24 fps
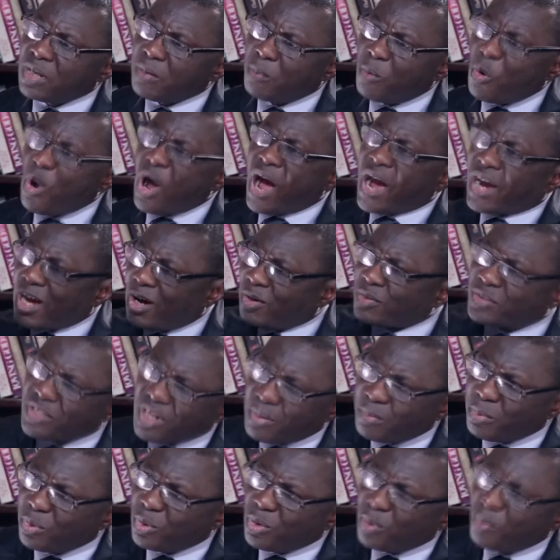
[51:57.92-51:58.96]
more
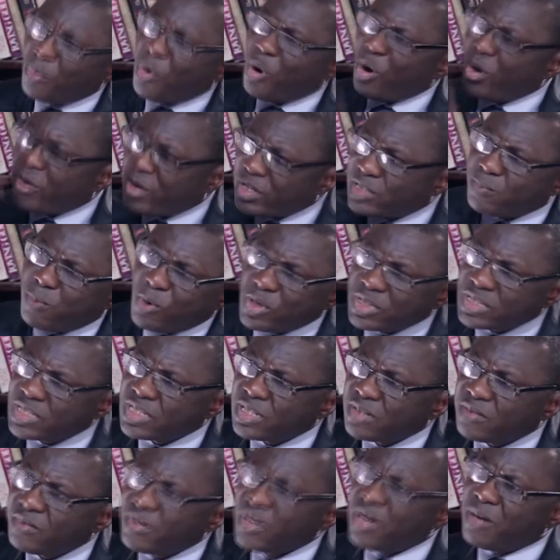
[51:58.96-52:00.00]
accountable, more
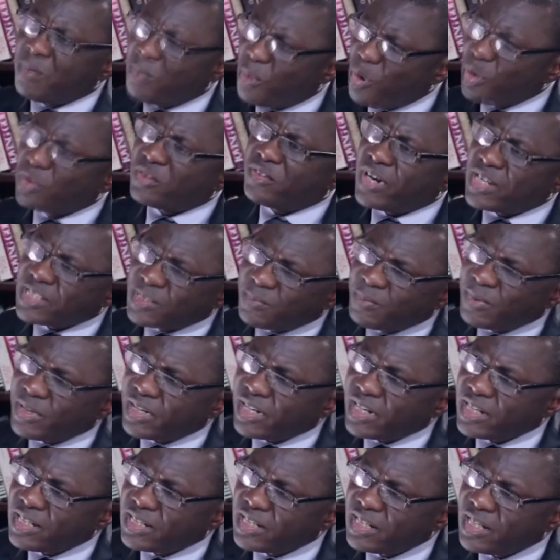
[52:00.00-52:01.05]
responsive, more
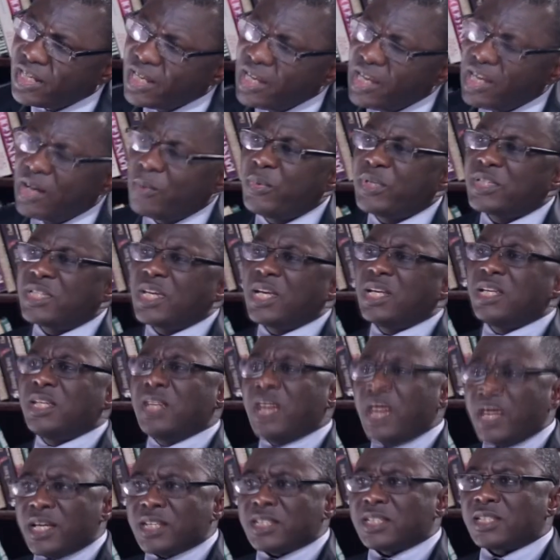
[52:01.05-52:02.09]
transparent? And we said,
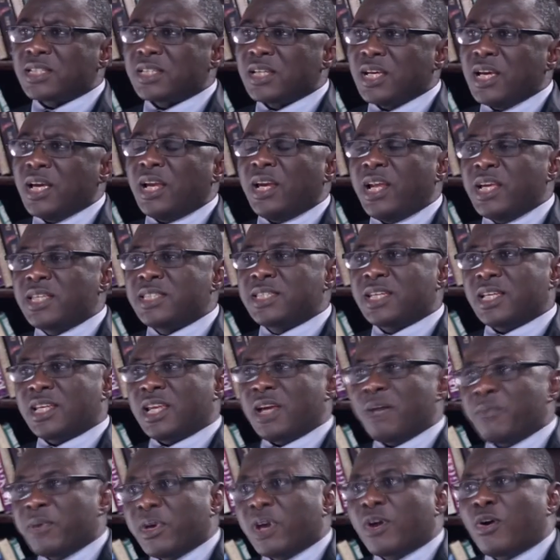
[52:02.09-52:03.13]
yes, let's set up a